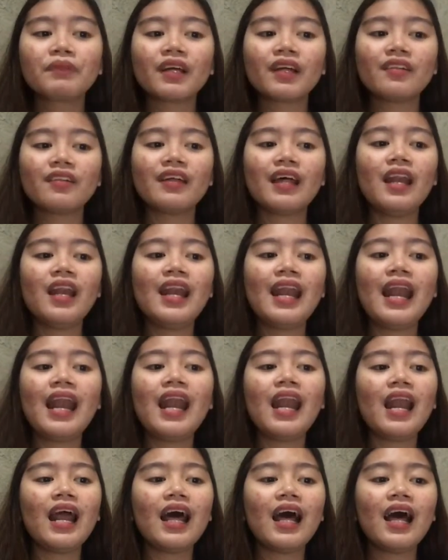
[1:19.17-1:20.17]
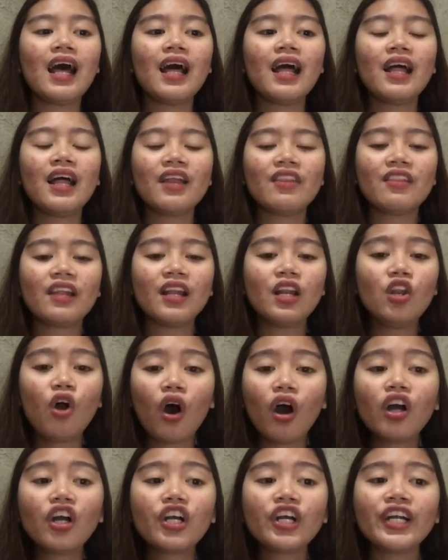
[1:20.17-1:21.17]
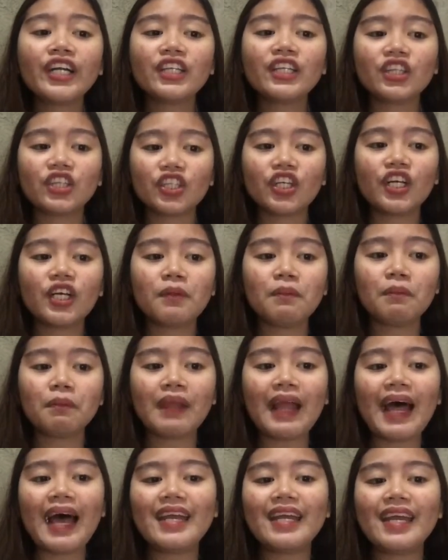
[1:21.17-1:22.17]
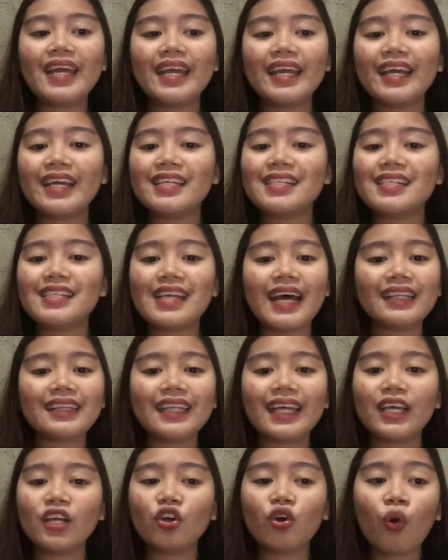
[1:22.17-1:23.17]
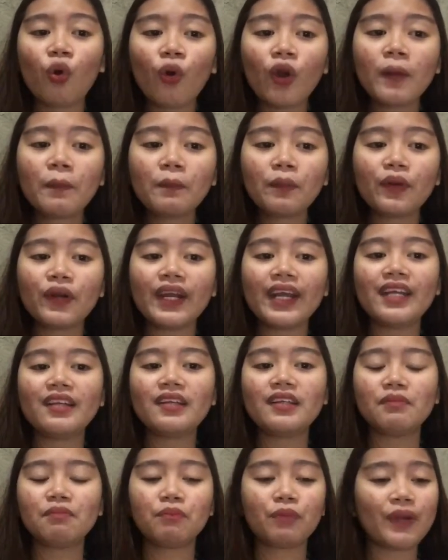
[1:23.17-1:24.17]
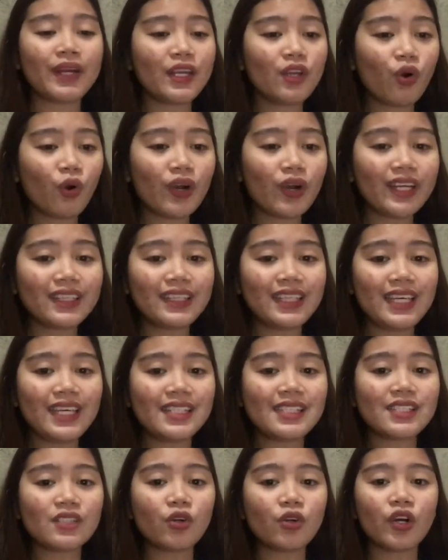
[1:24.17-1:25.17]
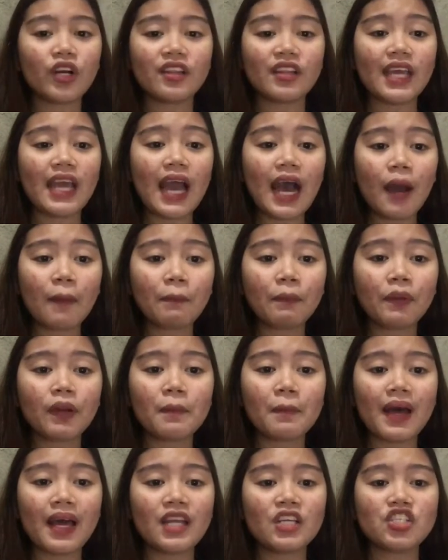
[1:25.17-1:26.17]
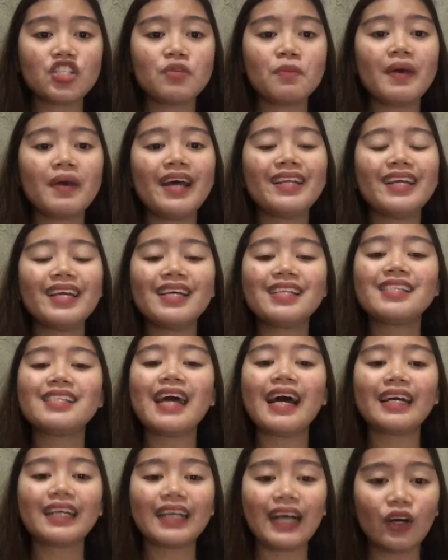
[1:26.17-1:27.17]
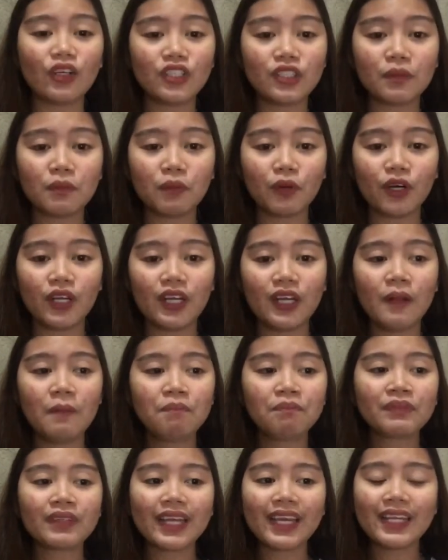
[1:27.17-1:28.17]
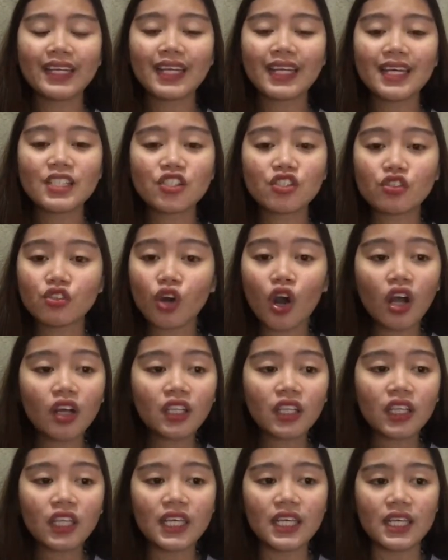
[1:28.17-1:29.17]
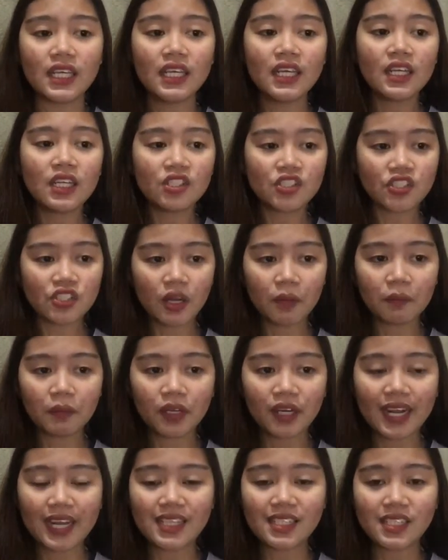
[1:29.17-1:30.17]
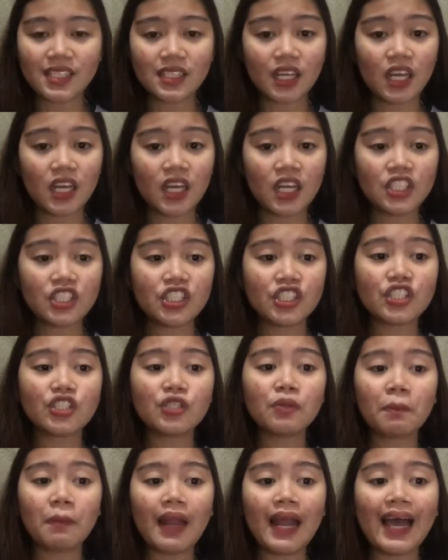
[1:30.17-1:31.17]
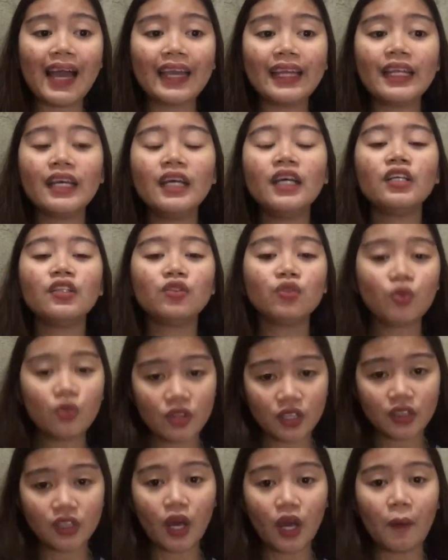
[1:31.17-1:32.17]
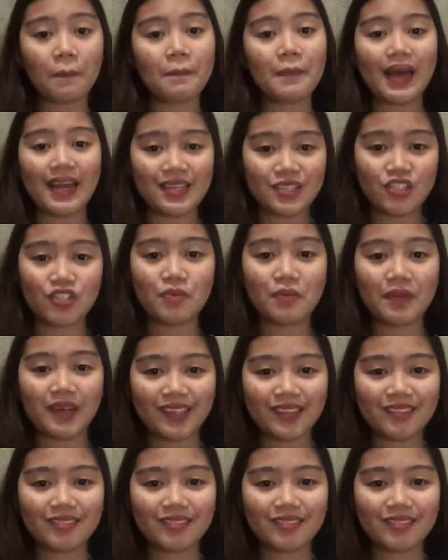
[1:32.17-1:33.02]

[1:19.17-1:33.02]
the longer-term planning and setting corporate priorities or the upper management is accountable. It is strongly summarized knowledge supplied to the top management.